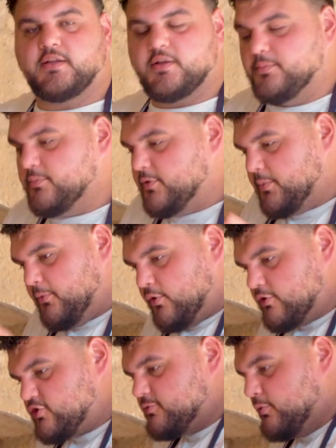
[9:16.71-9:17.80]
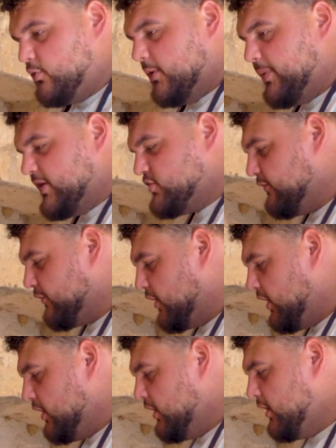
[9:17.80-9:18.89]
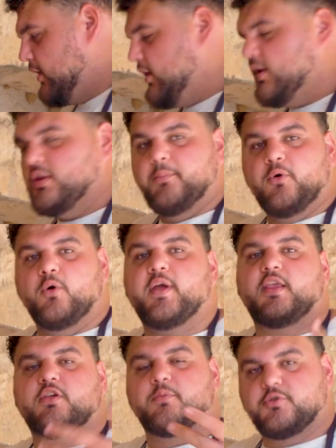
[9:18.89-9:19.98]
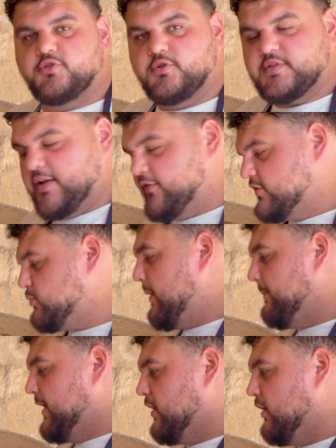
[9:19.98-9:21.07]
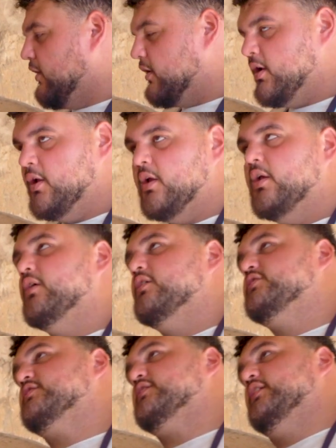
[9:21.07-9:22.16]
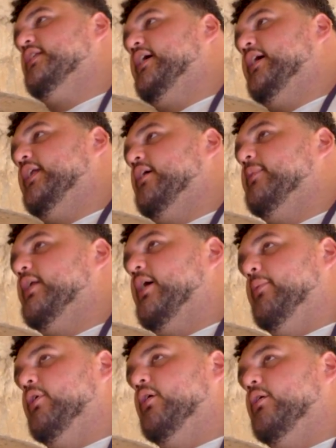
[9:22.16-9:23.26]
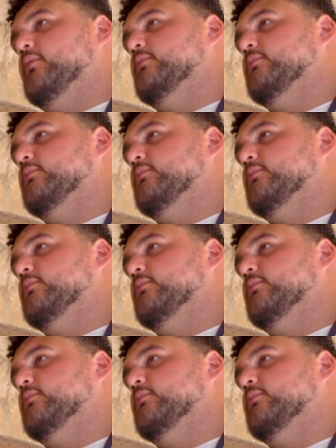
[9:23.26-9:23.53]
The more smaller bits you've got, the more heat you're producing. If it's one big log, it's just going to lay there and be like, I'm hot.